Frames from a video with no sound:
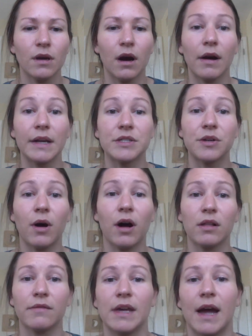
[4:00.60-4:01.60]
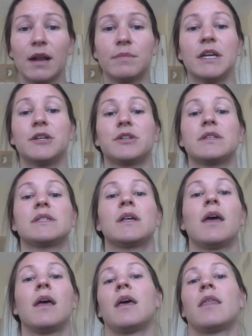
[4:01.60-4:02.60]
All right, so all of the adaptations
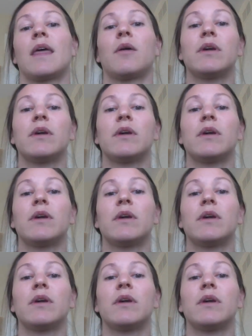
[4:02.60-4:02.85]
that